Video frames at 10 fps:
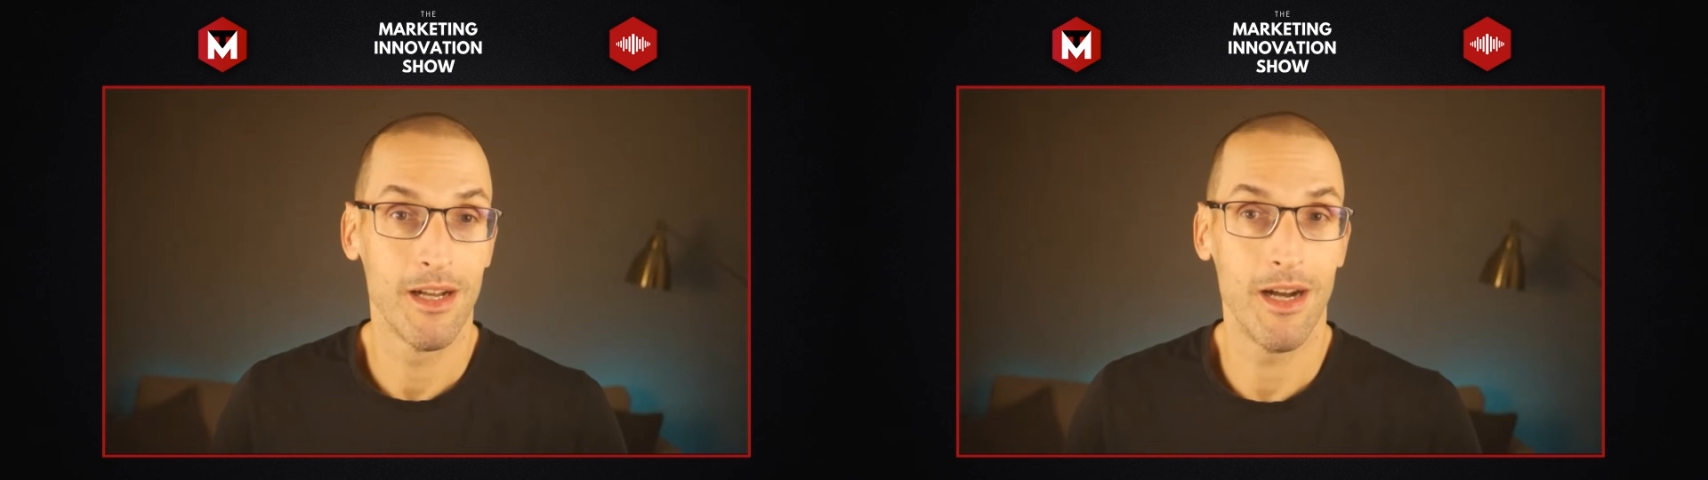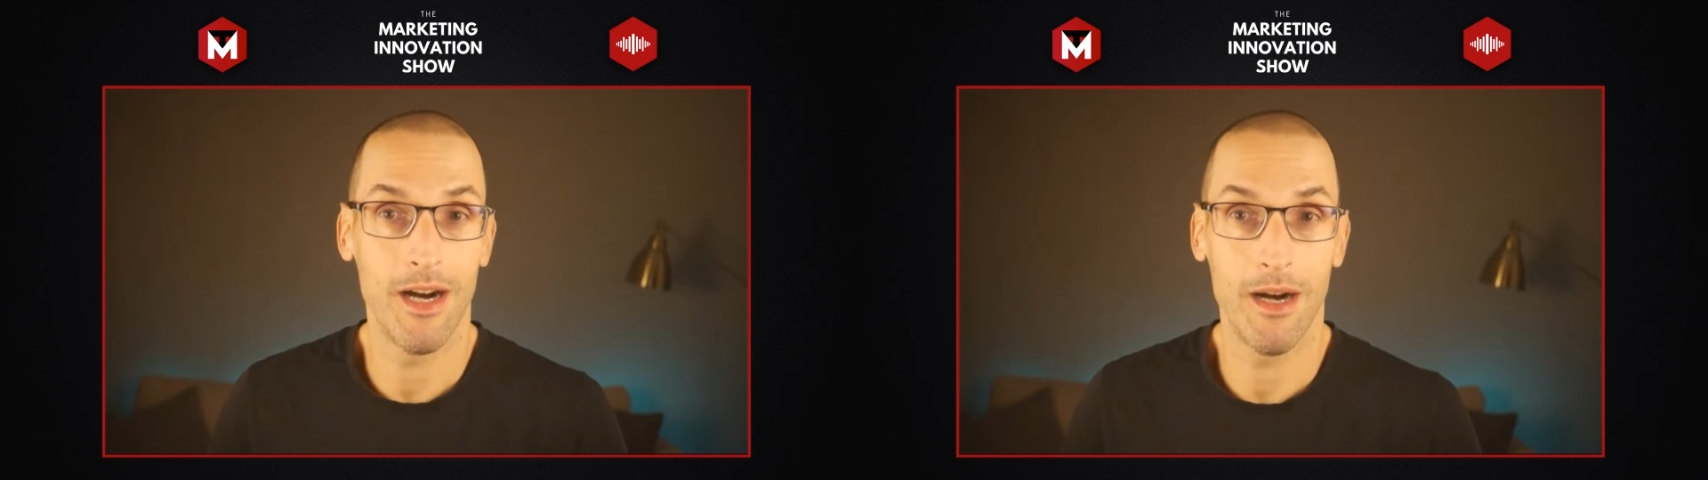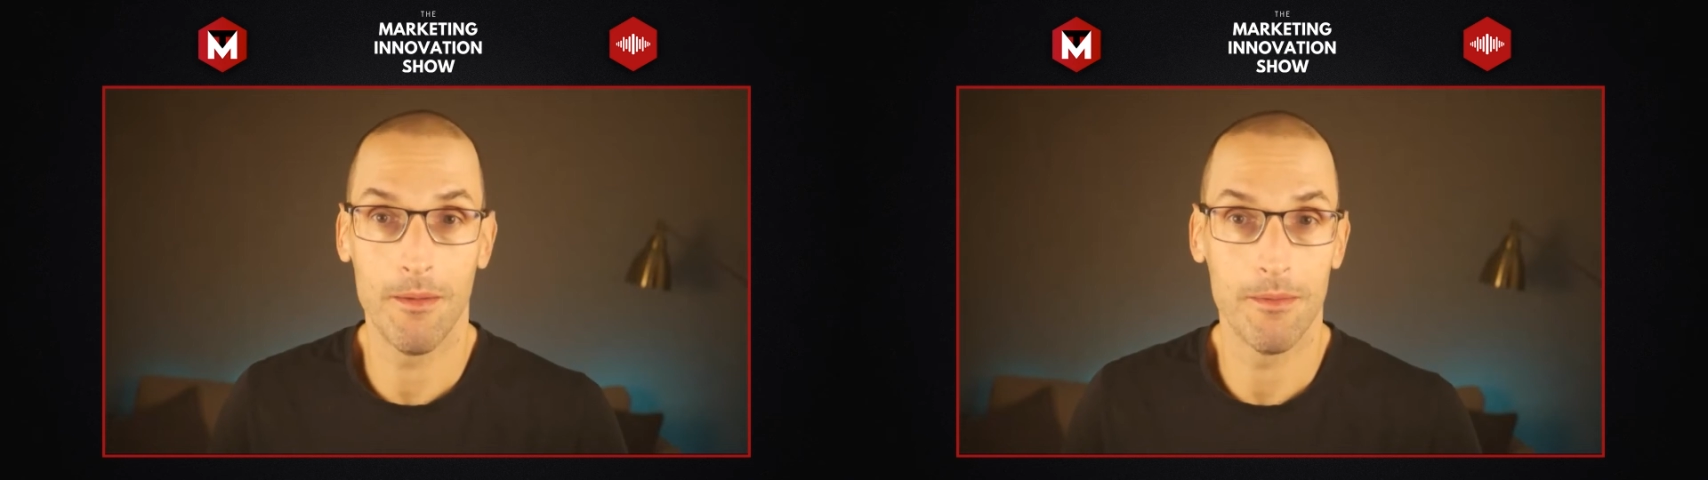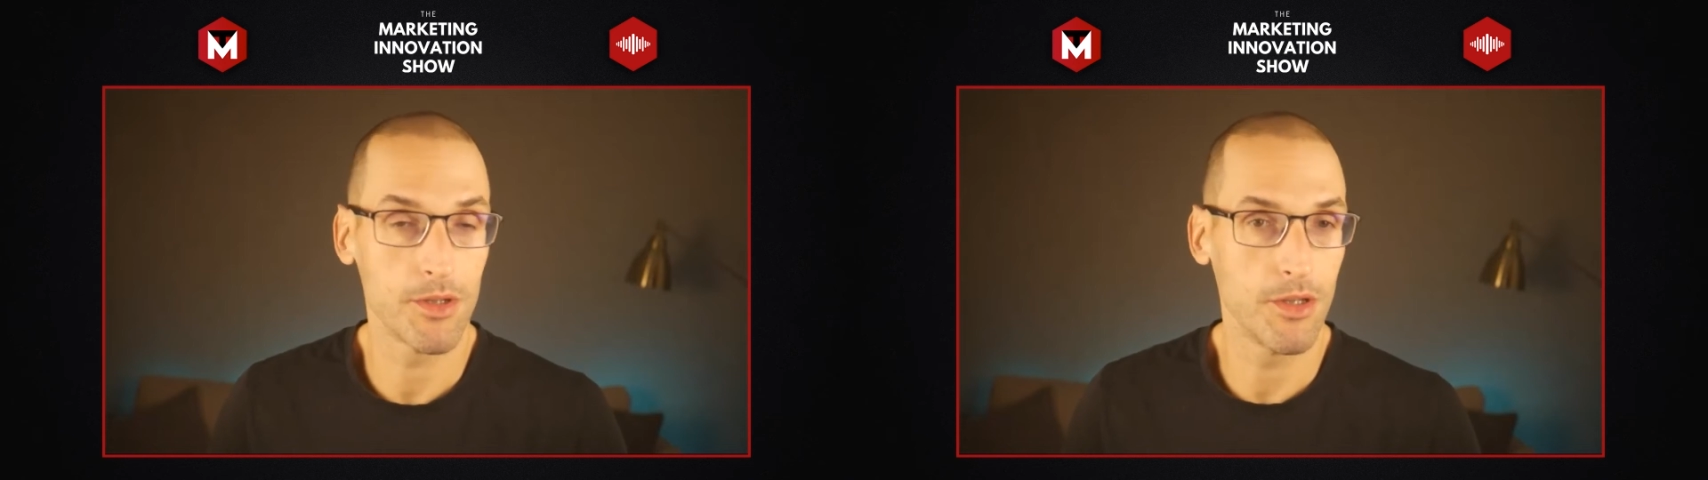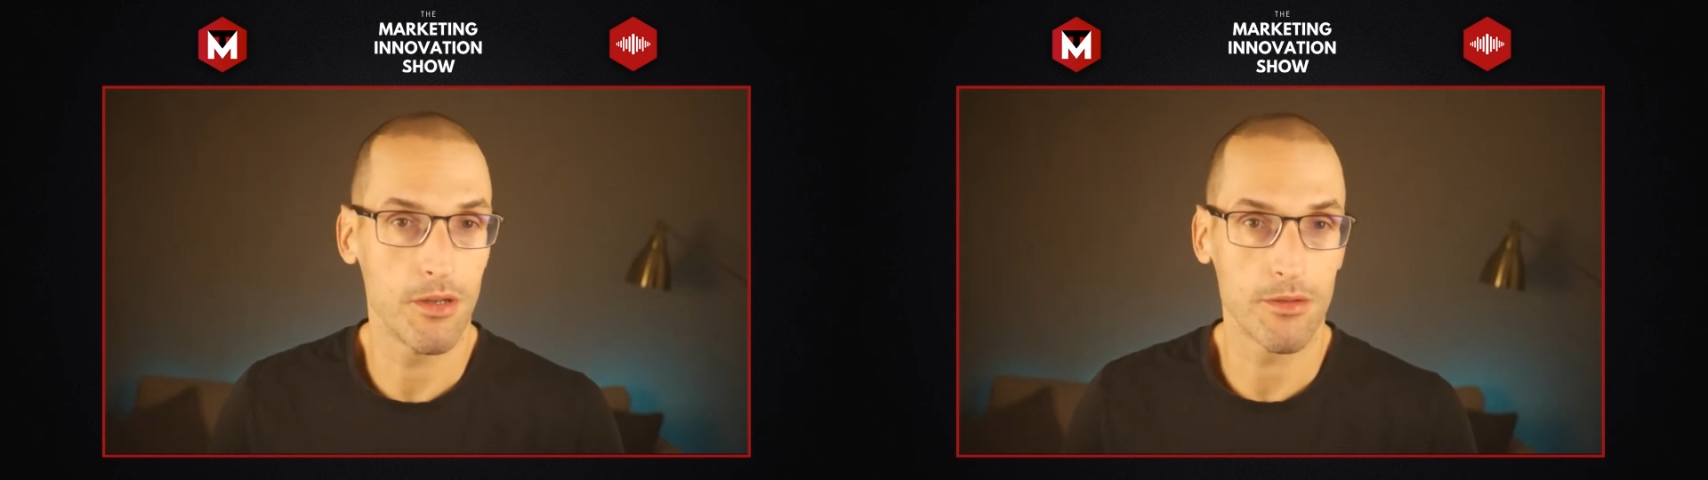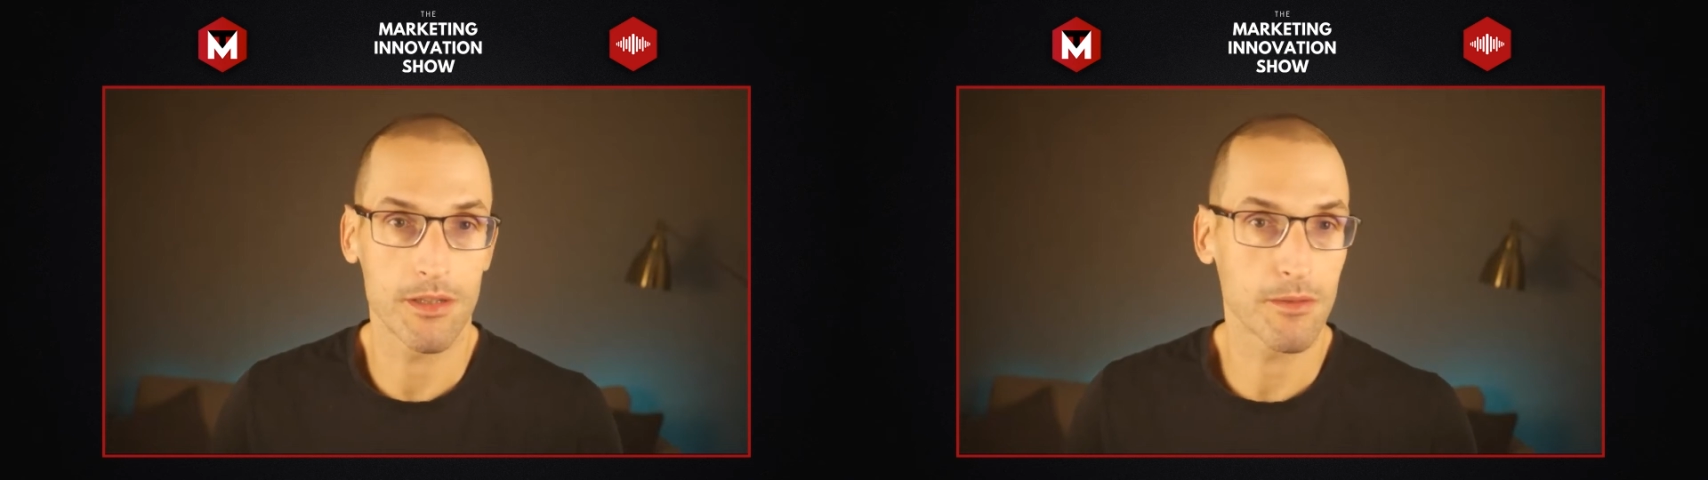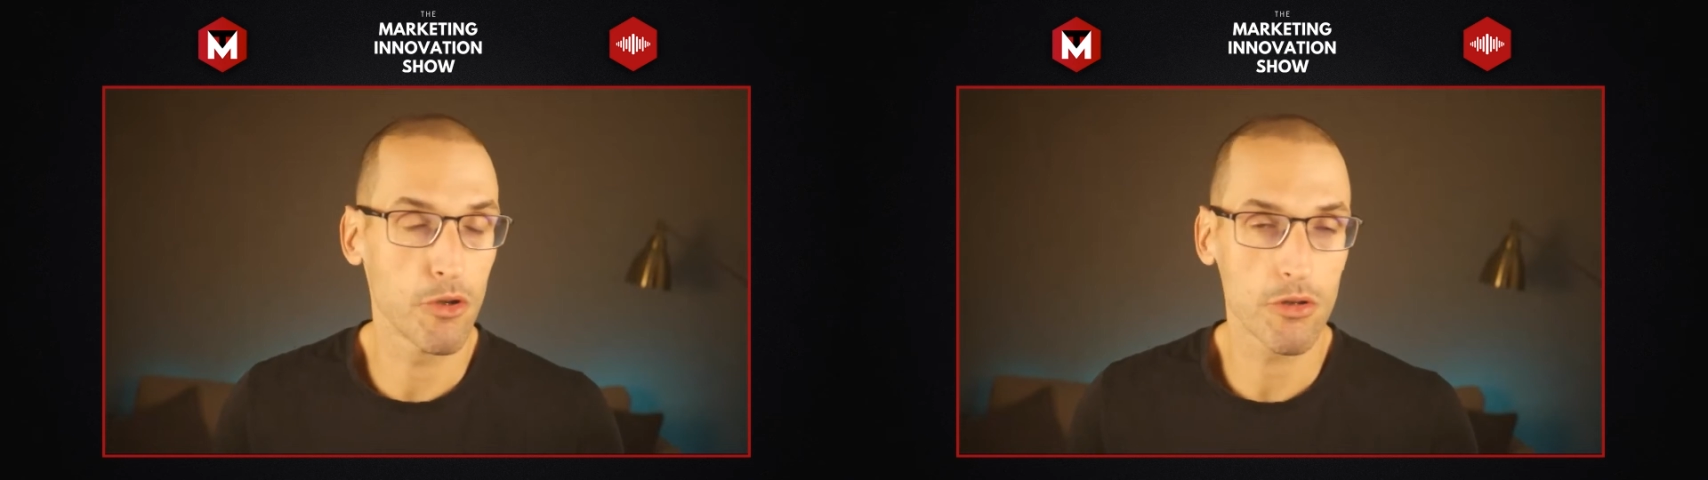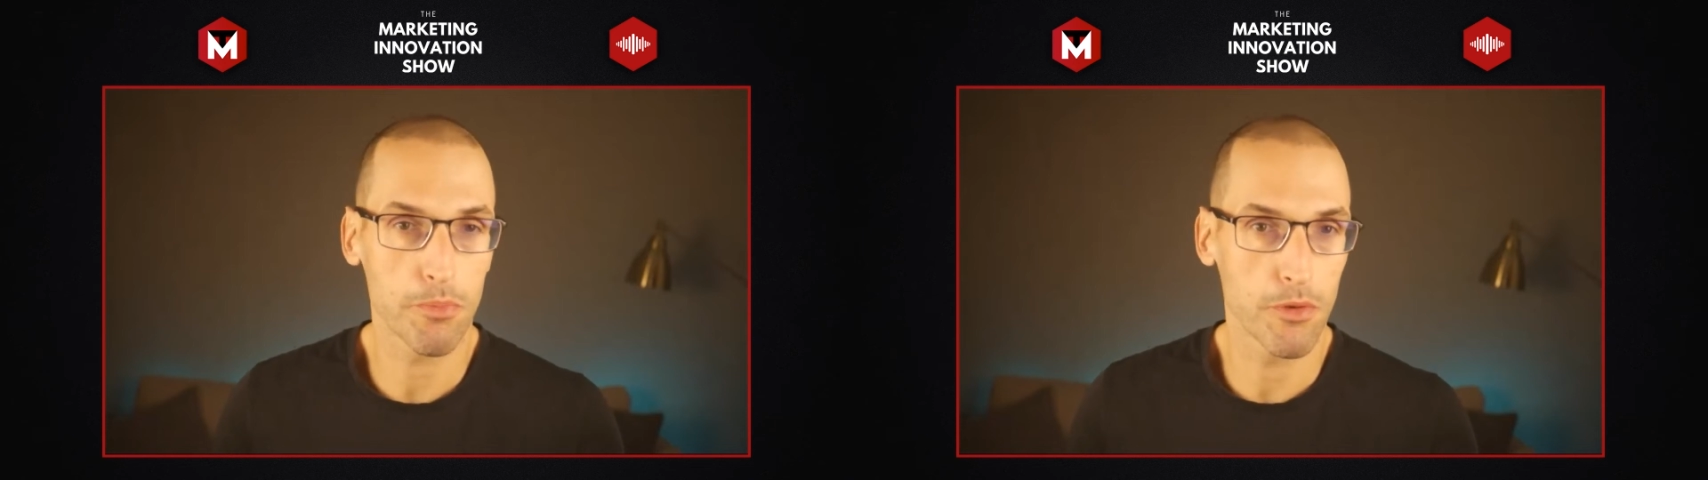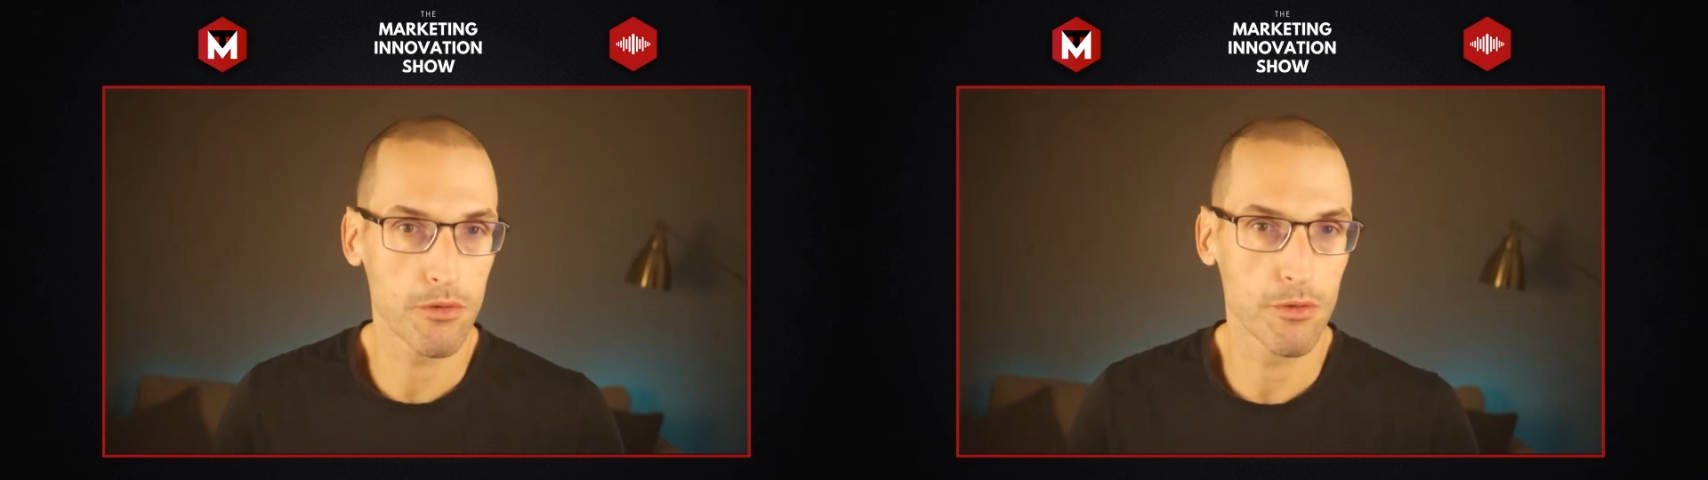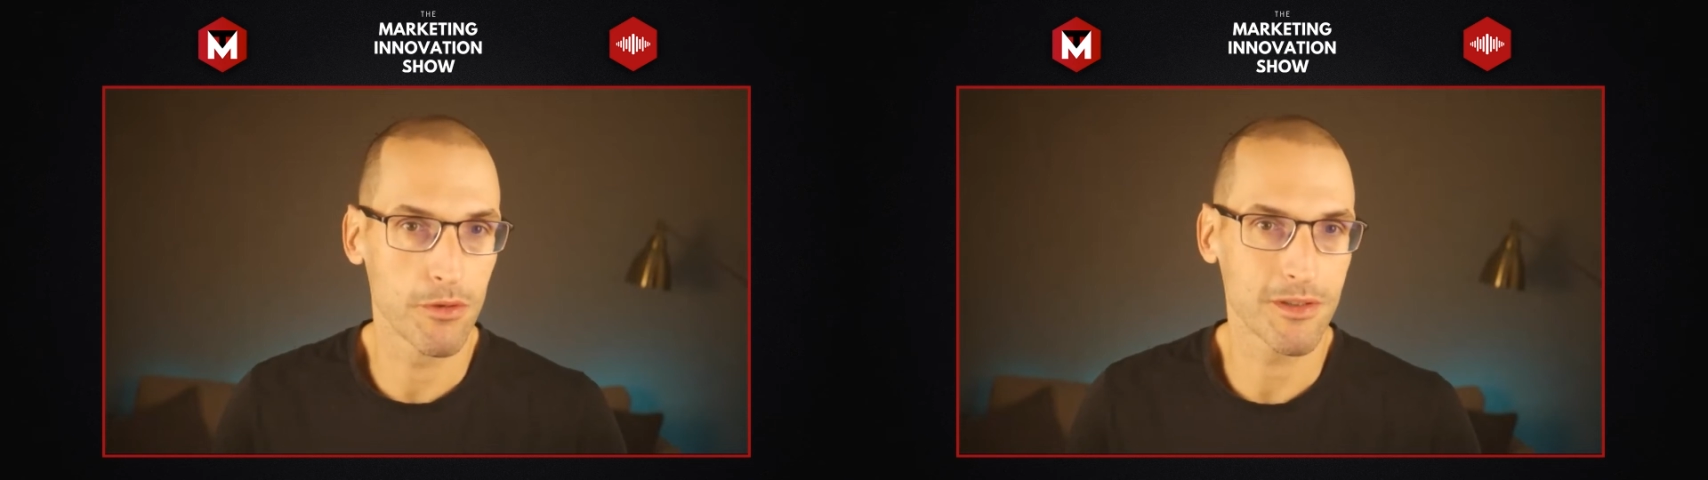there's multiple tools